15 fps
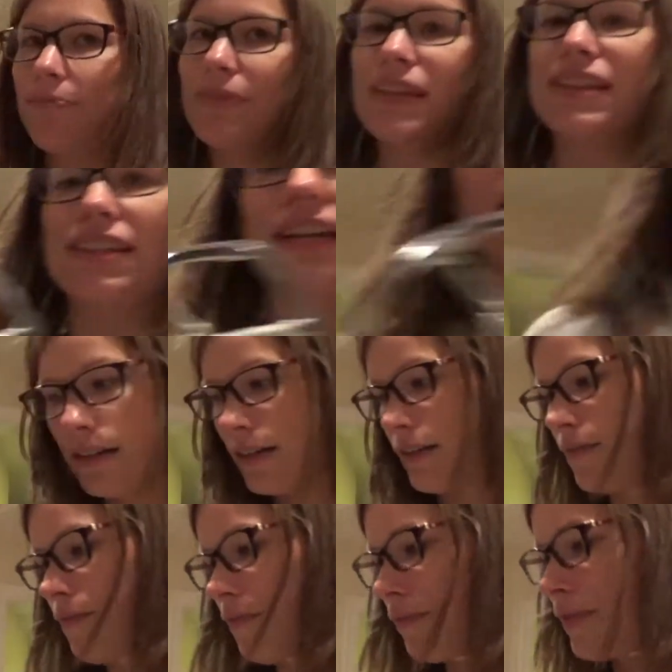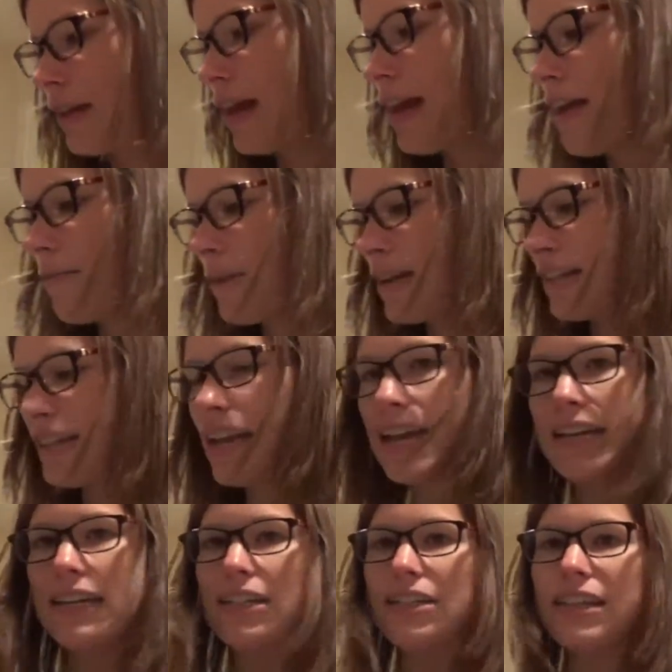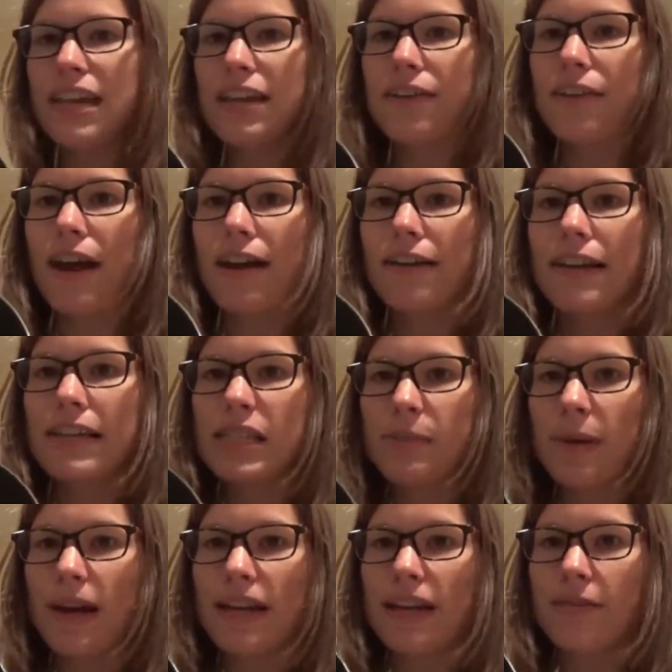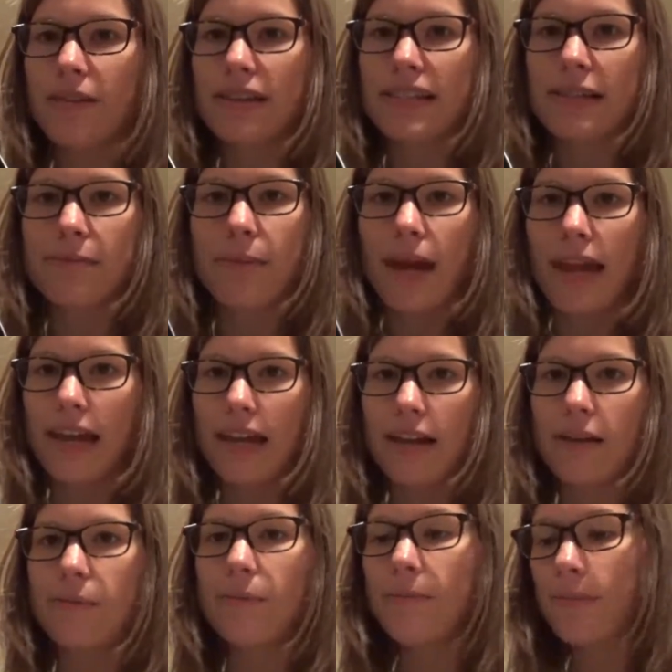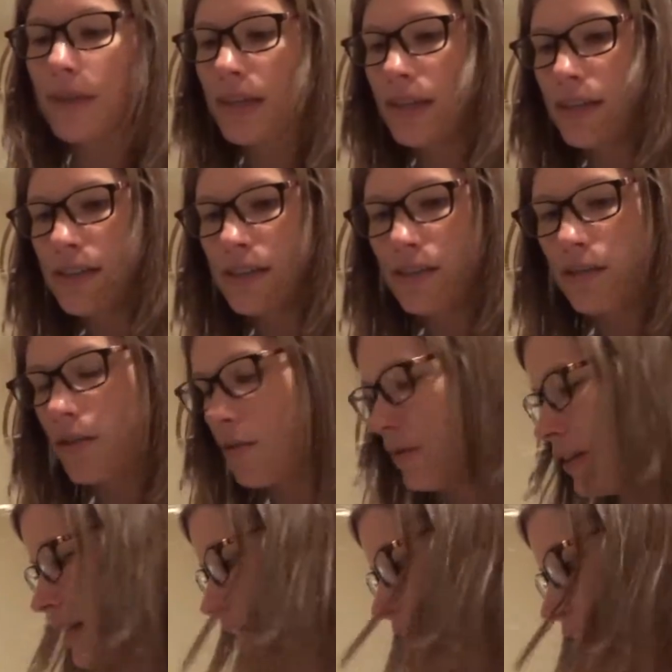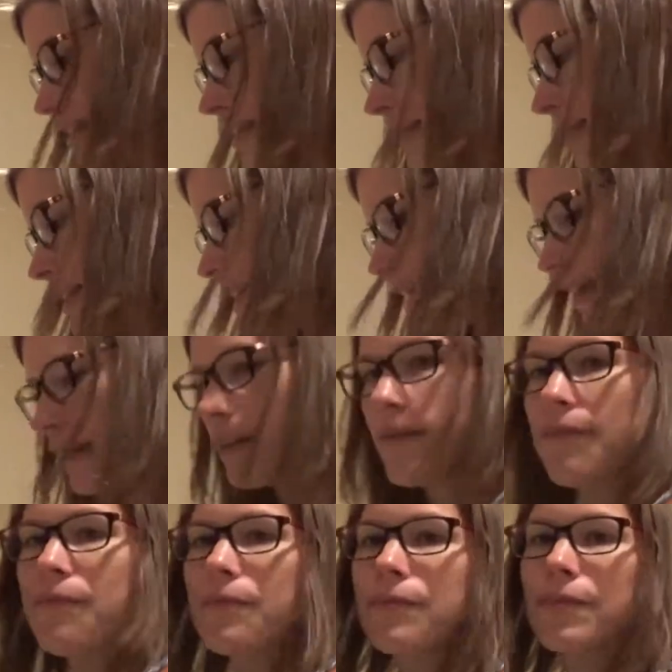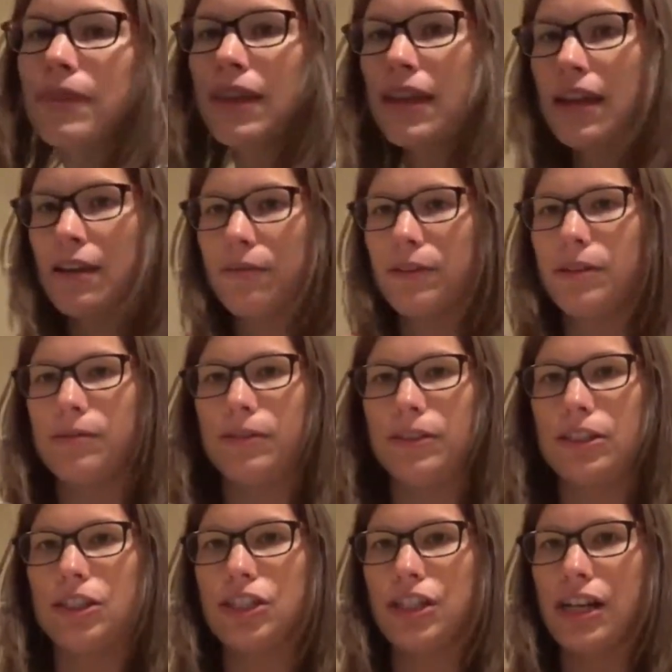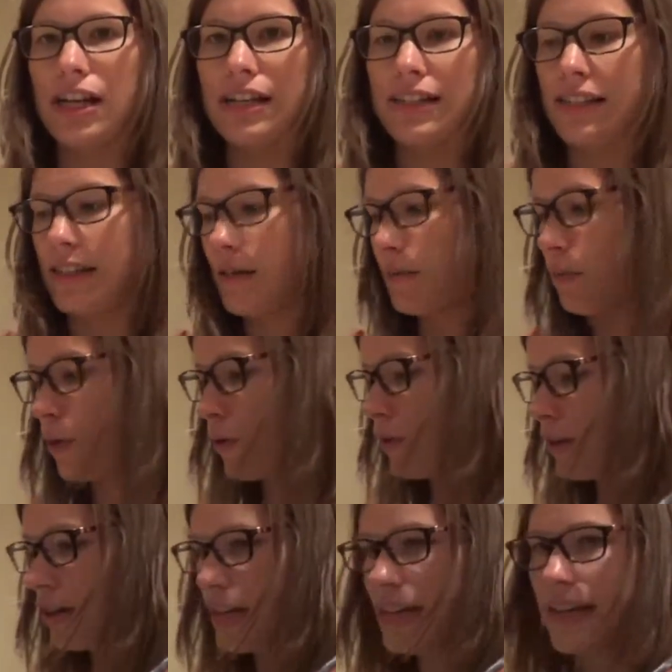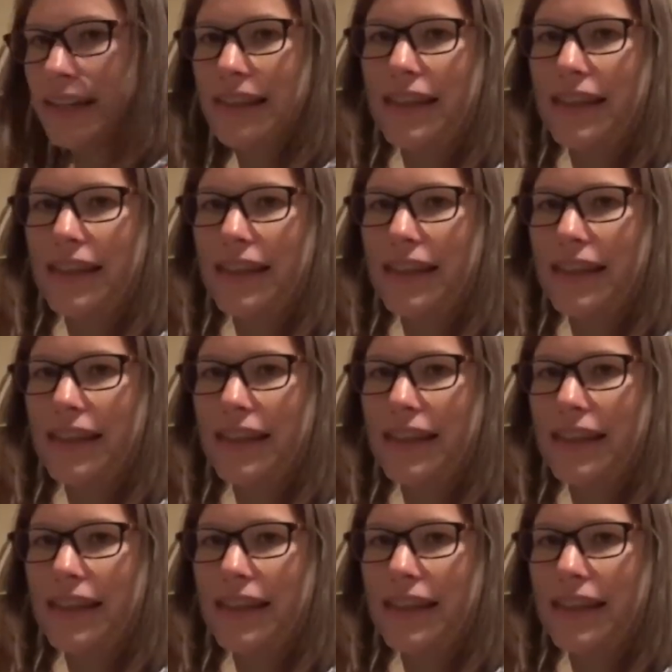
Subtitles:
It's good. I have my 10-inch cake round. I sprayed it with some Pam so it would not stick. And we will just pour it in